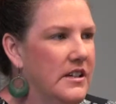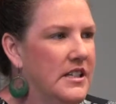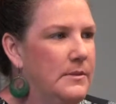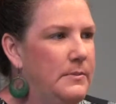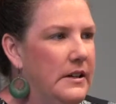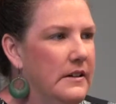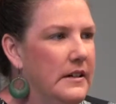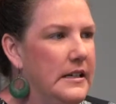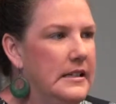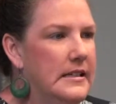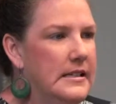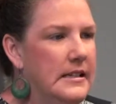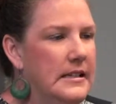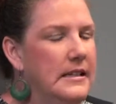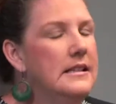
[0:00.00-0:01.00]

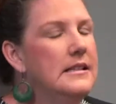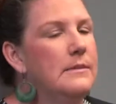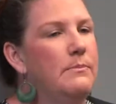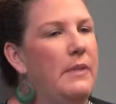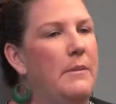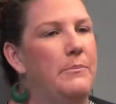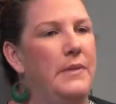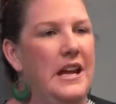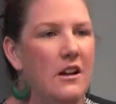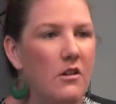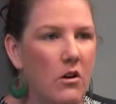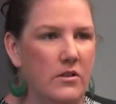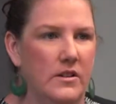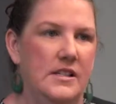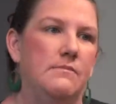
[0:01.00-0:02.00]
experiences, but being
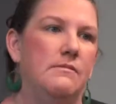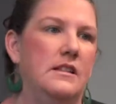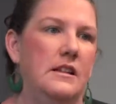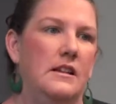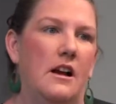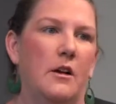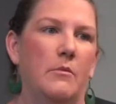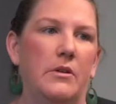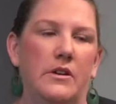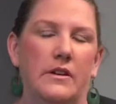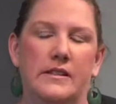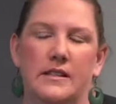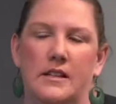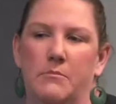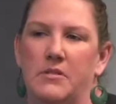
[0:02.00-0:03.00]
honest with the young
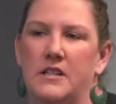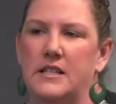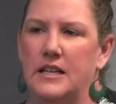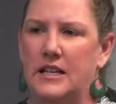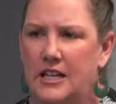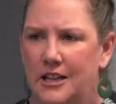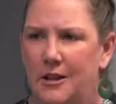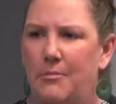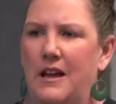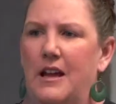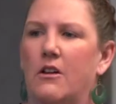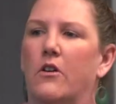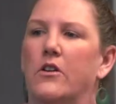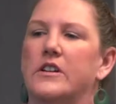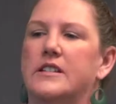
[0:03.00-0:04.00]
person, and particularly
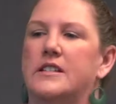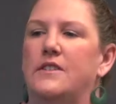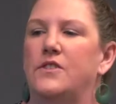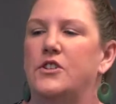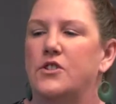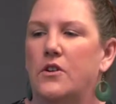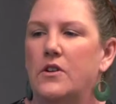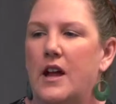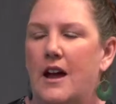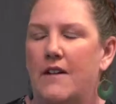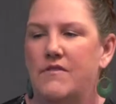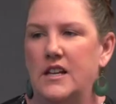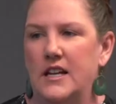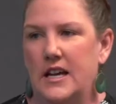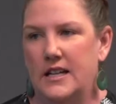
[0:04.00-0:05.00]
being honest if you don't
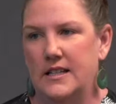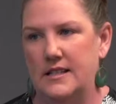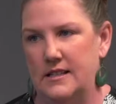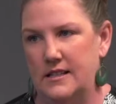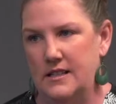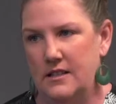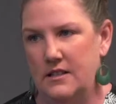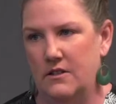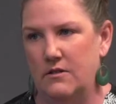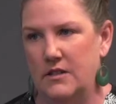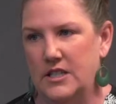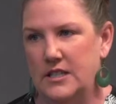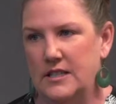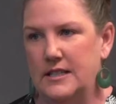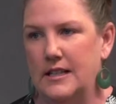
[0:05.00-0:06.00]
have the answers to the
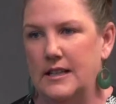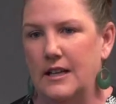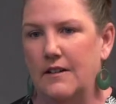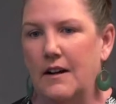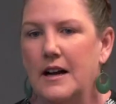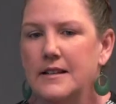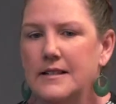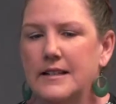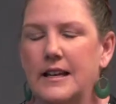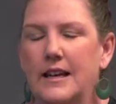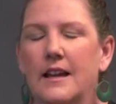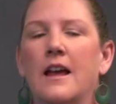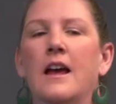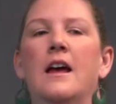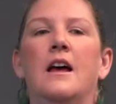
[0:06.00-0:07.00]
questions that they're asking.